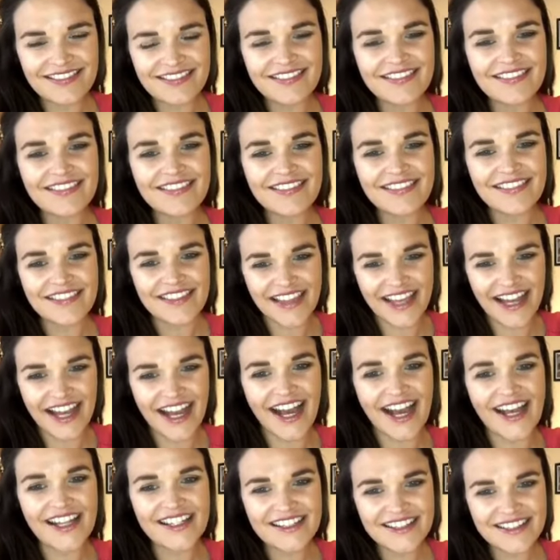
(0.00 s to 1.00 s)

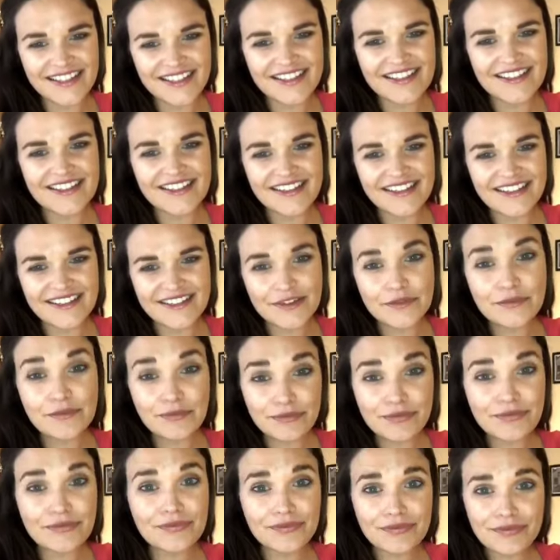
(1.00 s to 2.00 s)

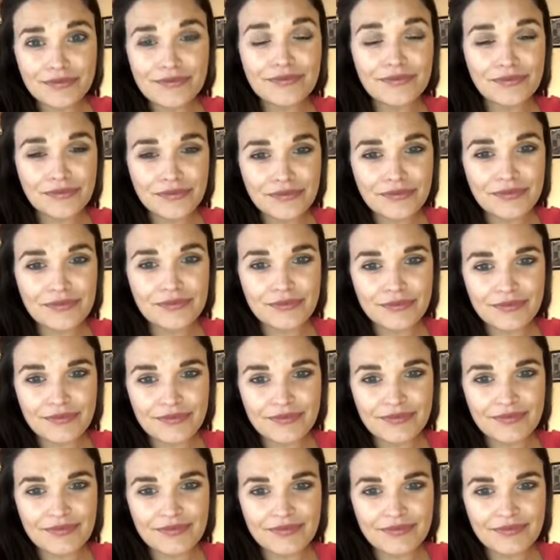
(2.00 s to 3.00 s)

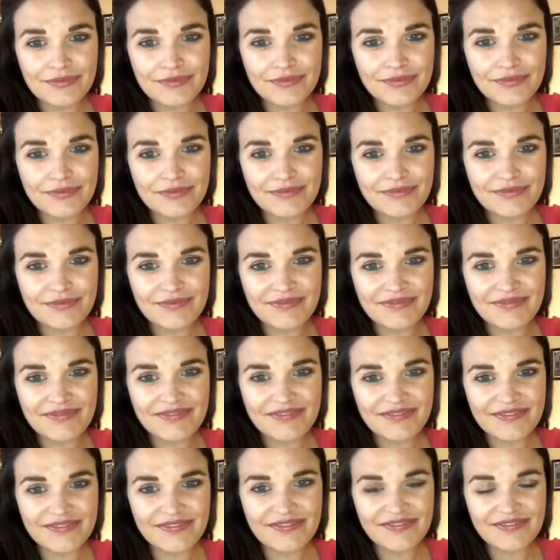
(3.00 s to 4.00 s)

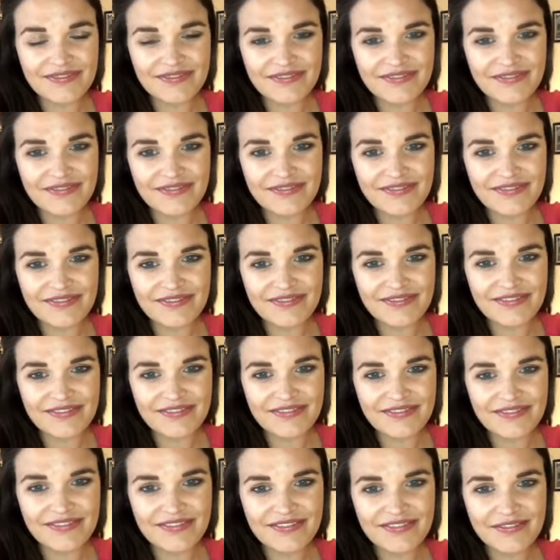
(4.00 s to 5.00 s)

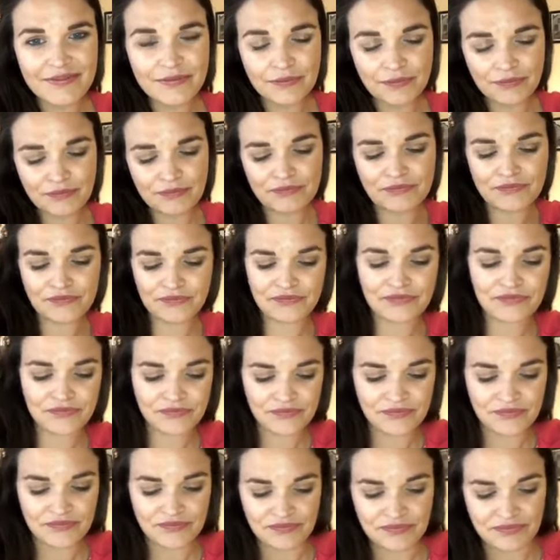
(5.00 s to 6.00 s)

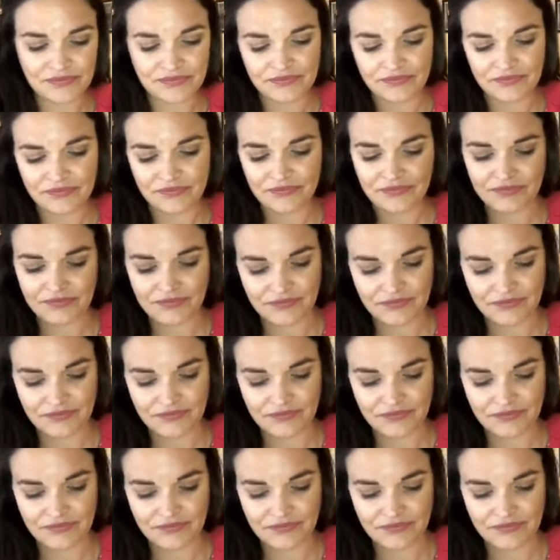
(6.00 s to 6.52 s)
[no speech]